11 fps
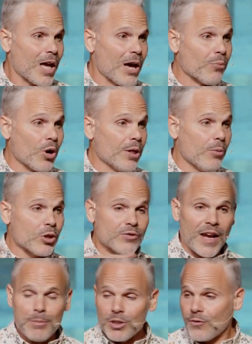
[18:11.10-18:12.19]
And one of the most
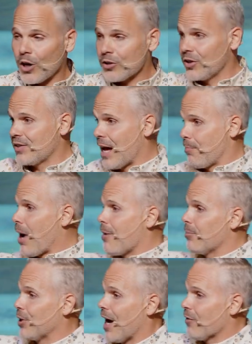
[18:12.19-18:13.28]
famous verses that
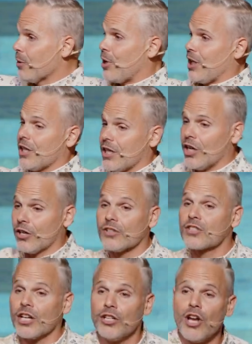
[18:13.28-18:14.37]
probably everybody in here is
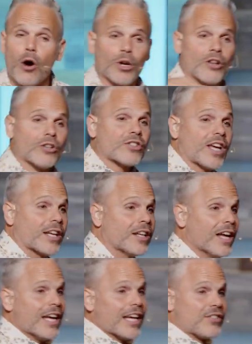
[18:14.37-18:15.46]
going to know and understand
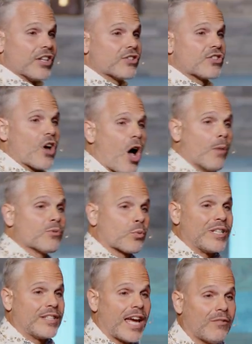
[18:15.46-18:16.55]
is in Psalms,
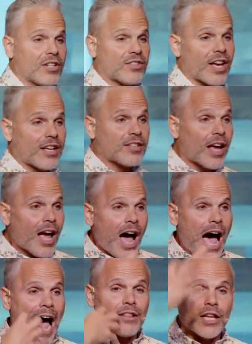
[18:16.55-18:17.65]
when David says,
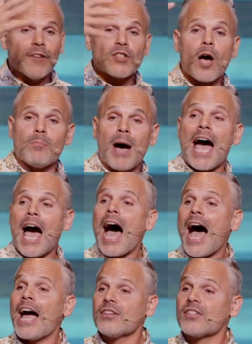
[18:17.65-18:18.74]
I lift up my
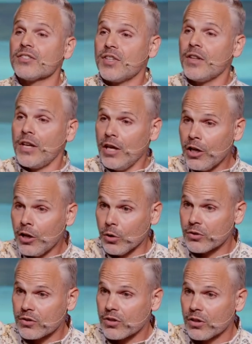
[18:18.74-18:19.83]
eyes unto the
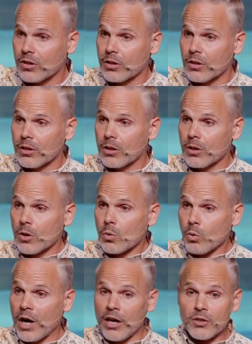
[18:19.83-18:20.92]
hills.
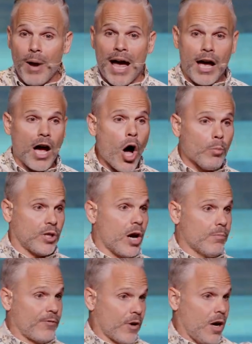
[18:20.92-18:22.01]
Where does my help
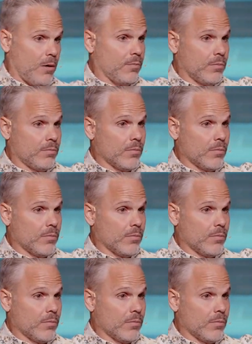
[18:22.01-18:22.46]
come from?